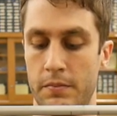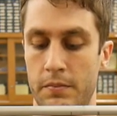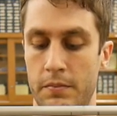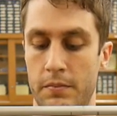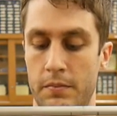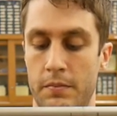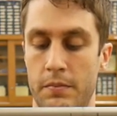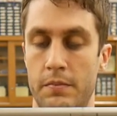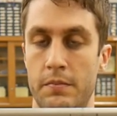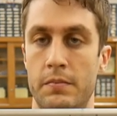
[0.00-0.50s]

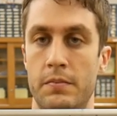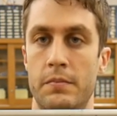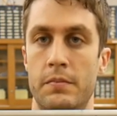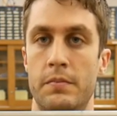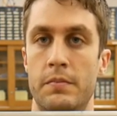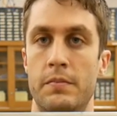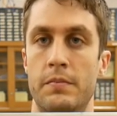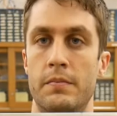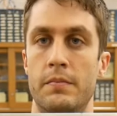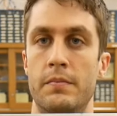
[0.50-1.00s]

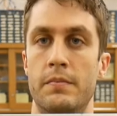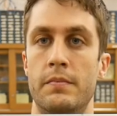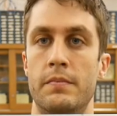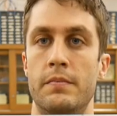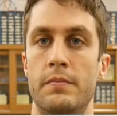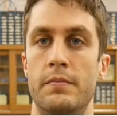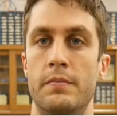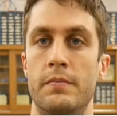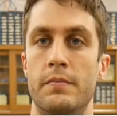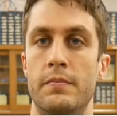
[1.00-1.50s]

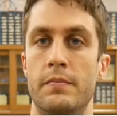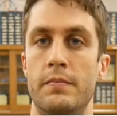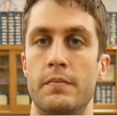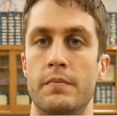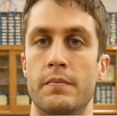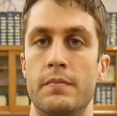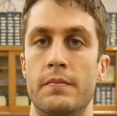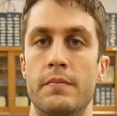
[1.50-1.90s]
(no one is talking)